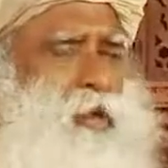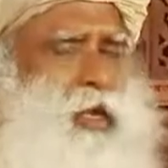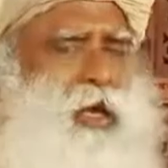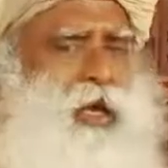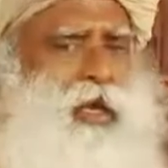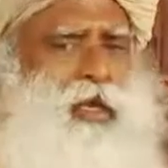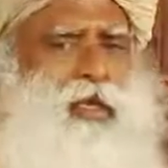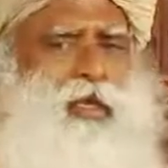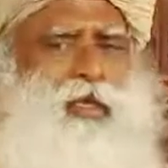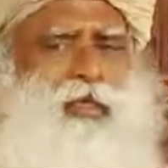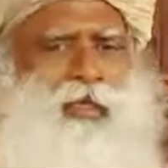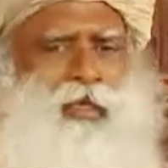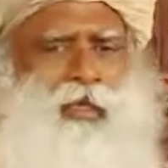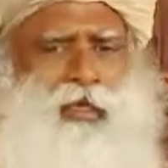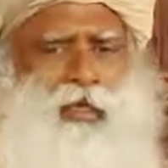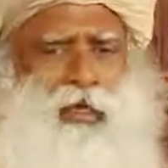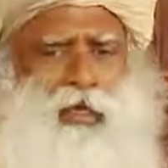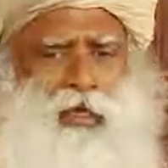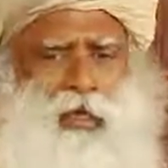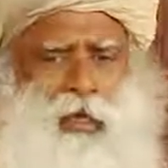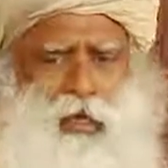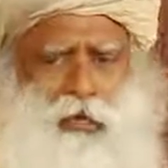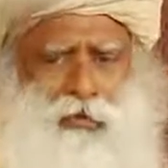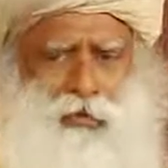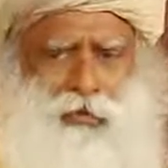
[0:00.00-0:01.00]
by anything
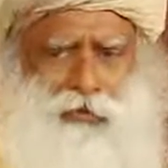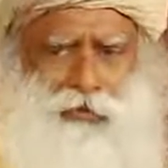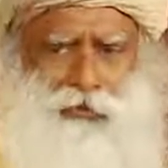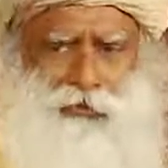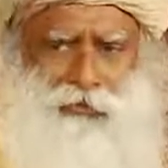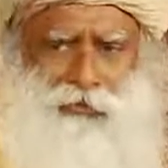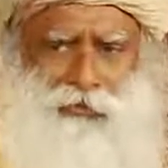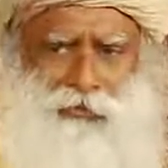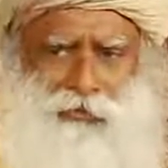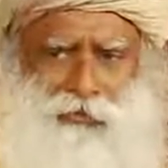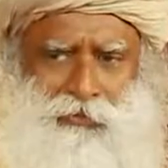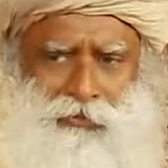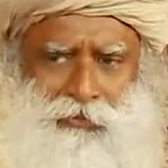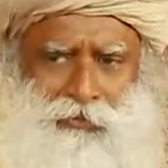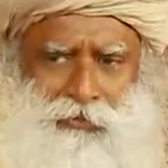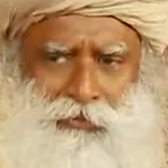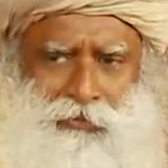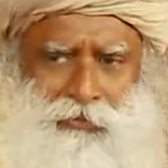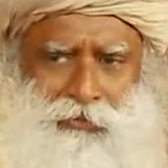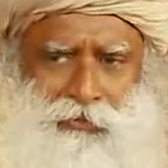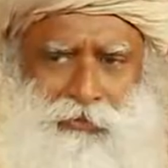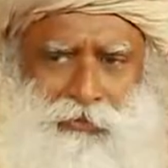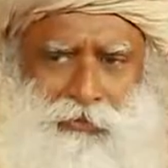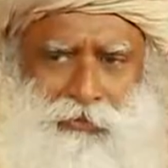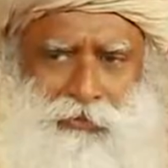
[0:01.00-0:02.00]
around you,
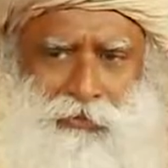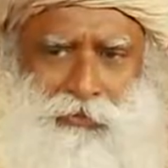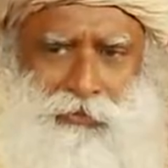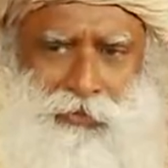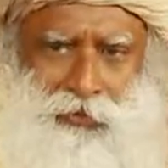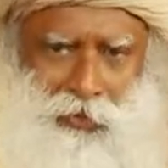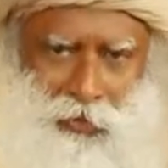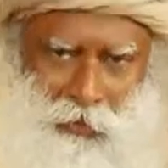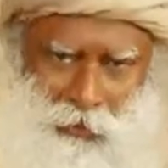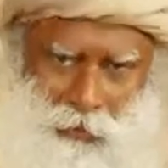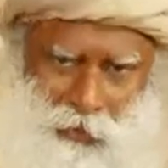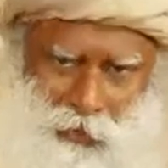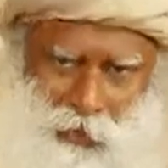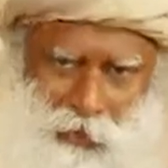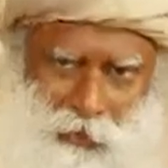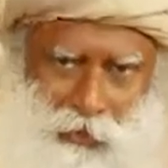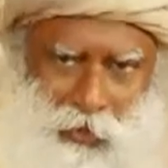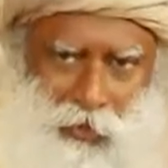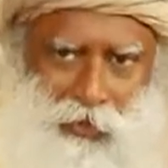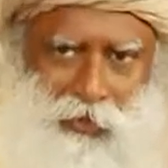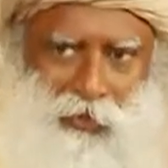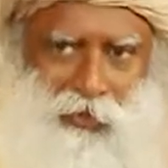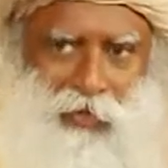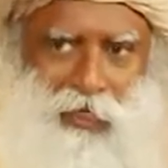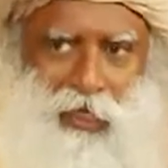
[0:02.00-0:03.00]
simply
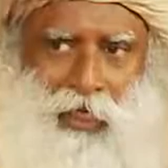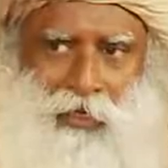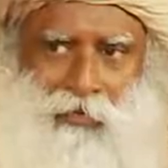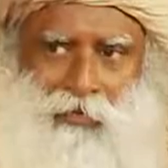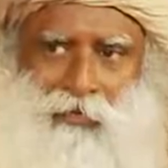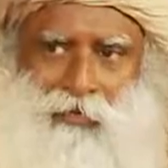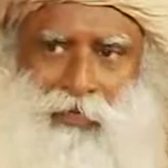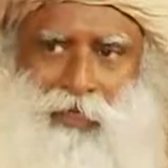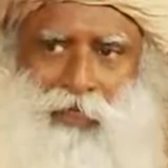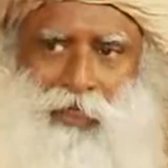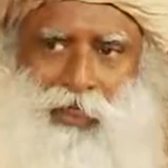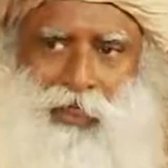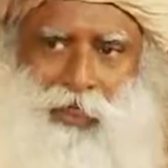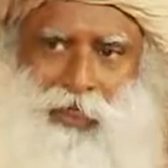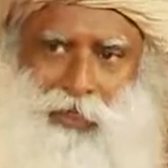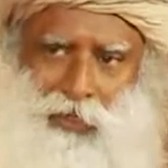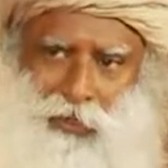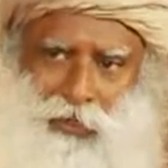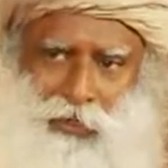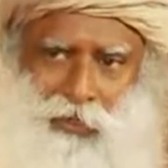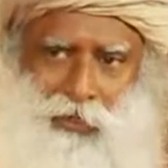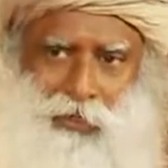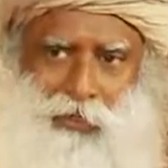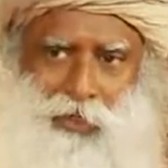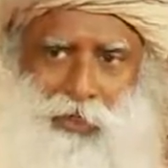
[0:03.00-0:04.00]
by yourself.
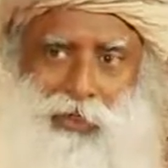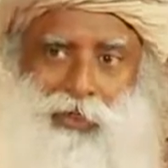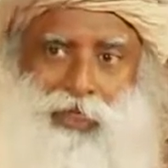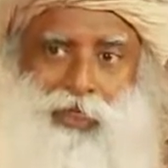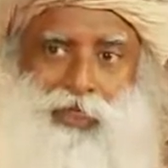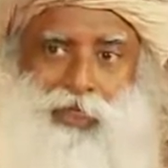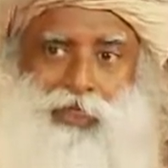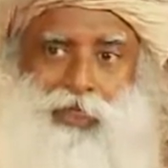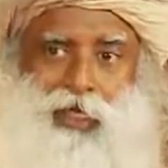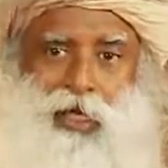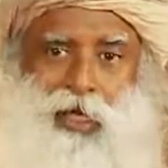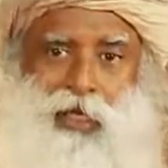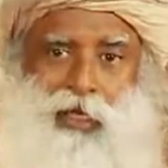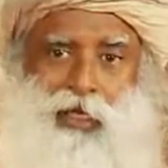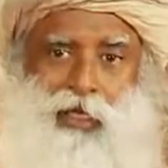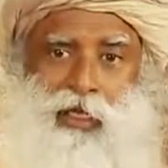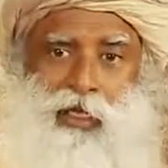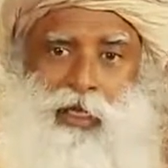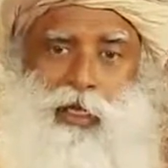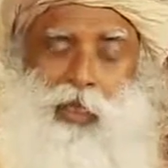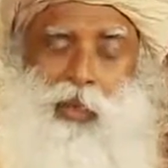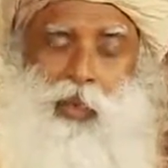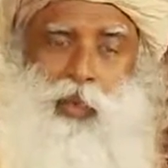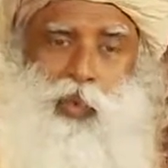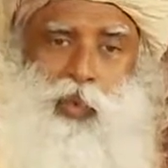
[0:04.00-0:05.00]
Sit and decide
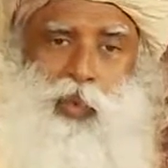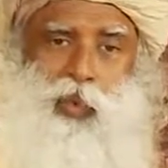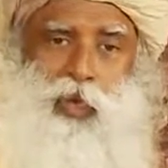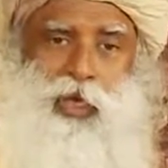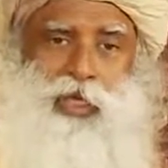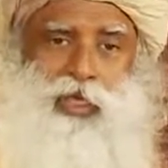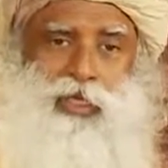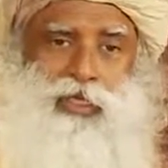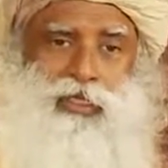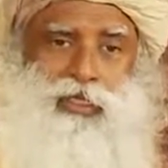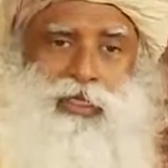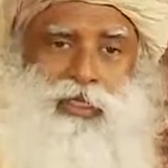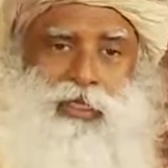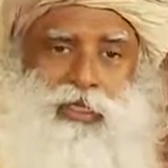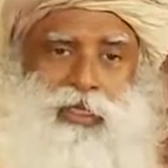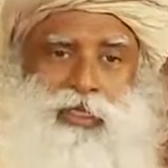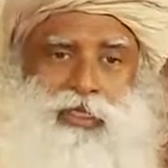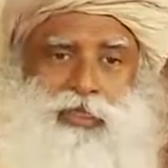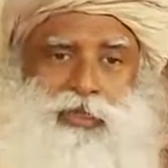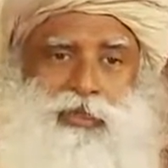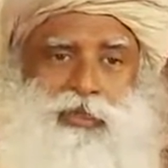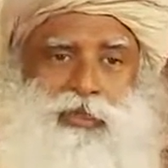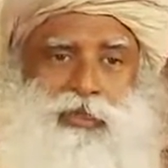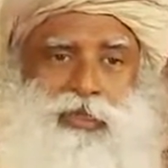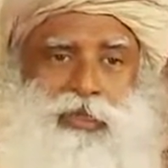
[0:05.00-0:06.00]
what is it
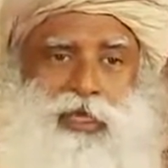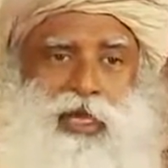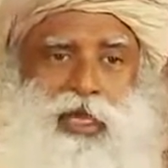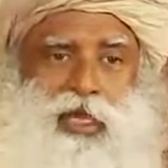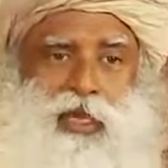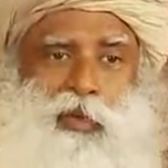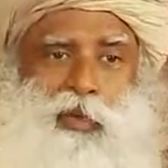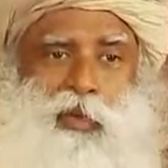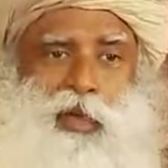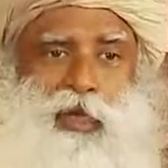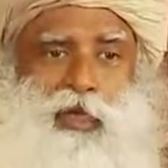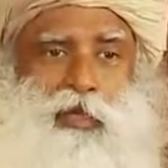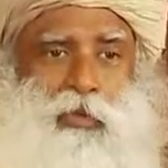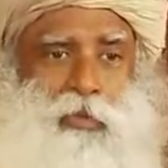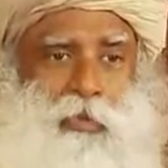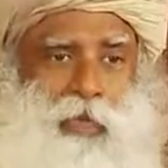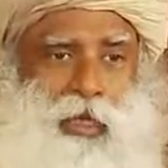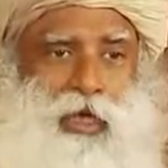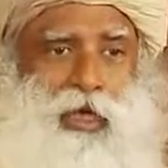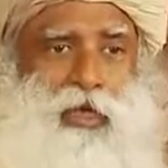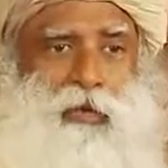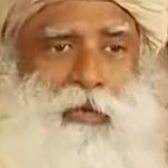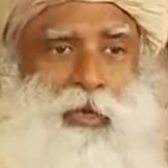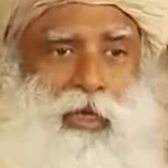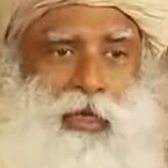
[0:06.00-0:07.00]
that you really want to
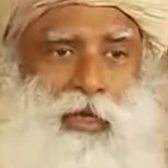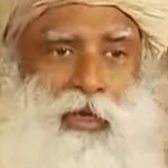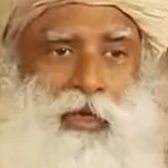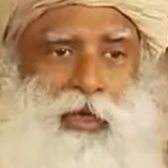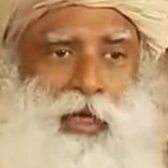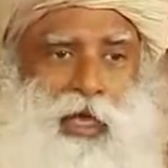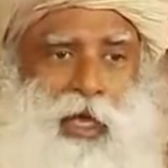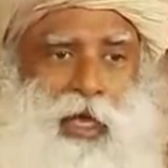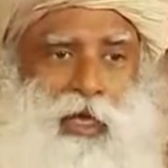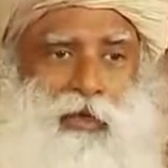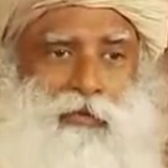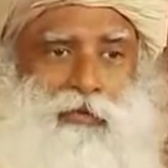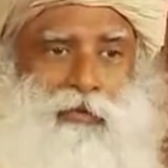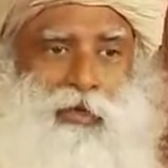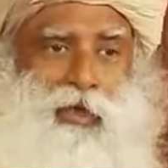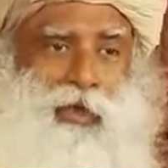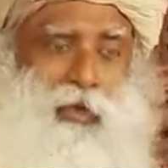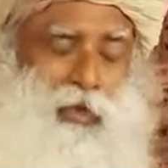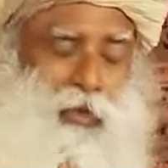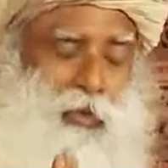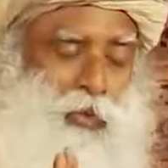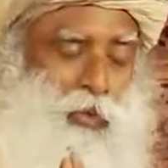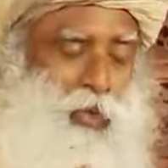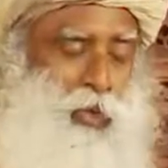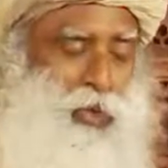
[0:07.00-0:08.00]
become in your
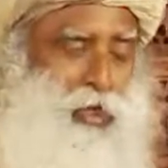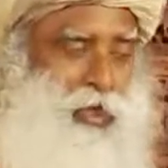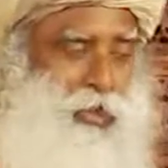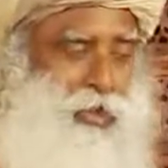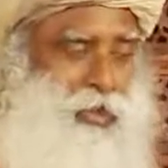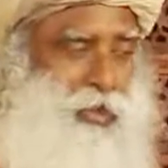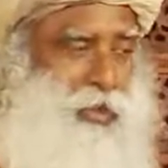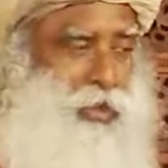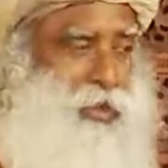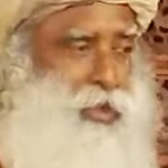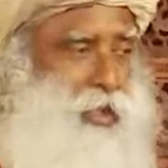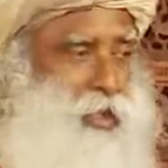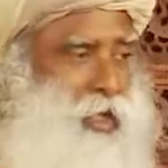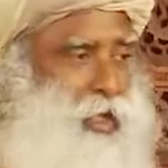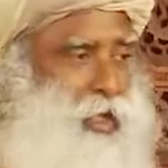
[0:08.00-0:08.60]
life. What is it